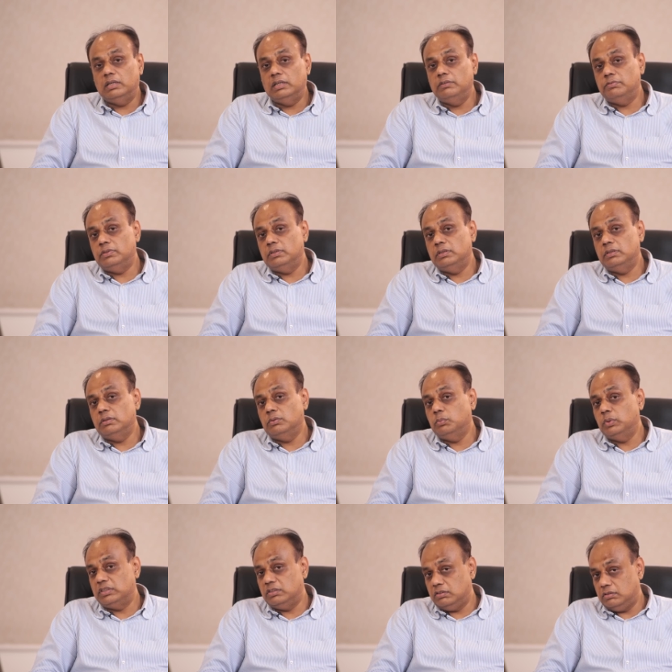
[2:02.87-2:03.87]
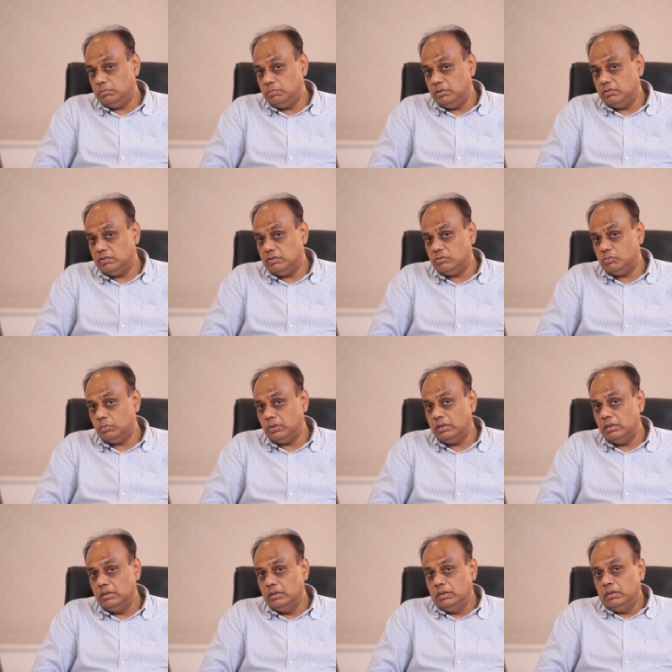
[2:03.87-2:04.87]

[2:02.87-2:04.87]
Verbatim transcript: leafy vegetables as well.